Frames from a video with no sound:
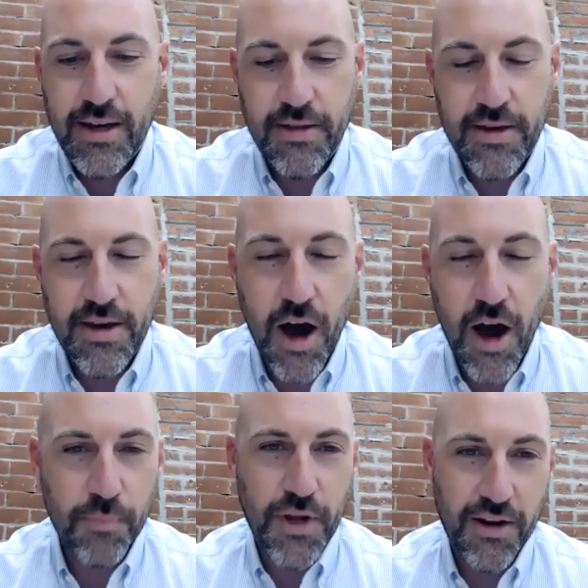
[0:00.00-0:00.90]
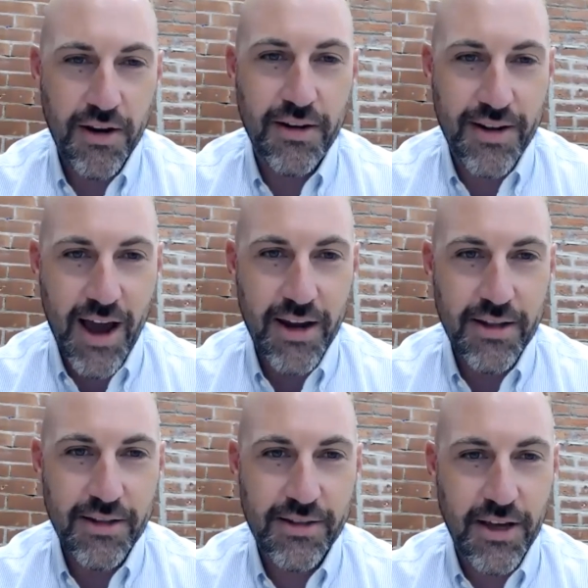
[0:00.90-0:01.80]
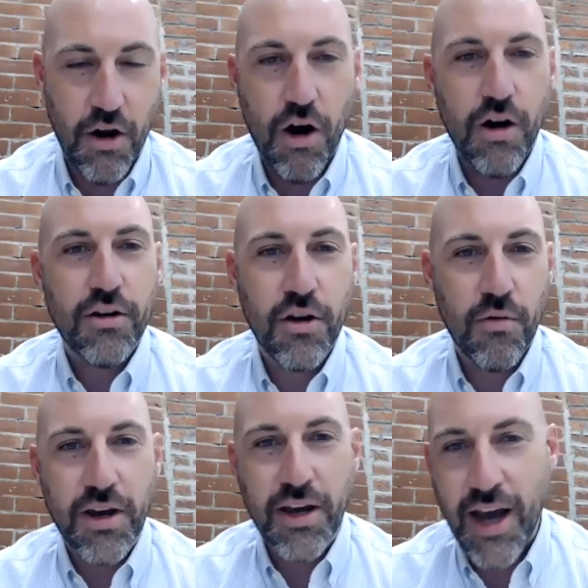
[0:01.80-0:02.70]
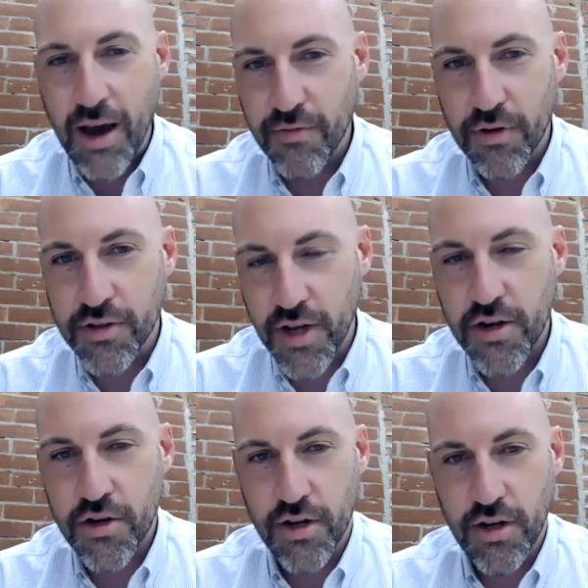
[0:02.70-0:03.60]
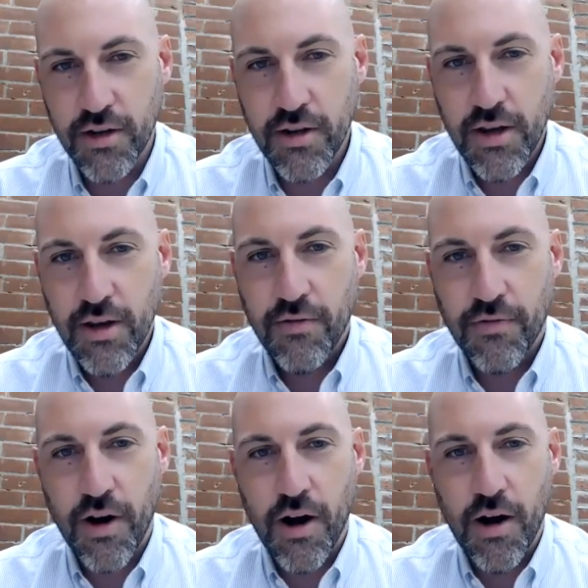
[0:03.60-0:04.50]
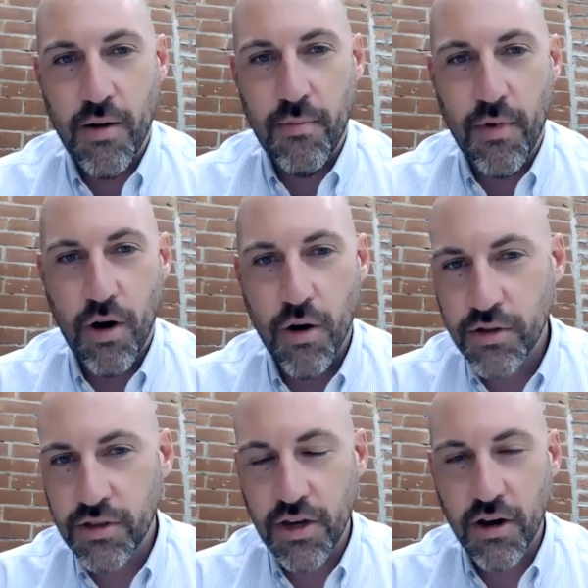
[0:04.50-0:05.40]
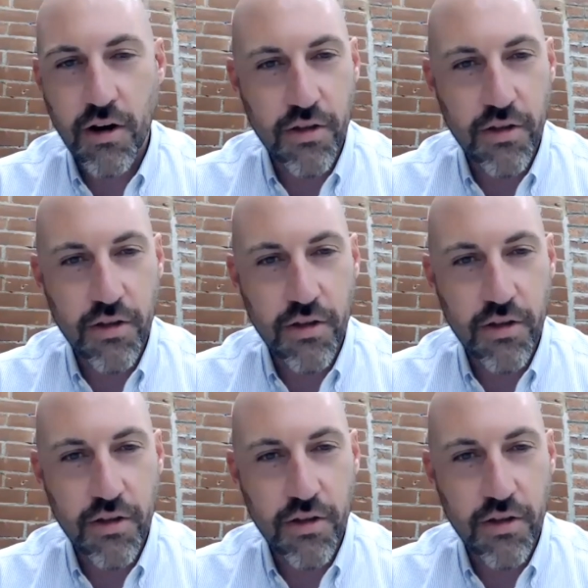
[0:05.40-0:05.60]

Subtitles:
the updated guidance and ongoing conversation from OCR,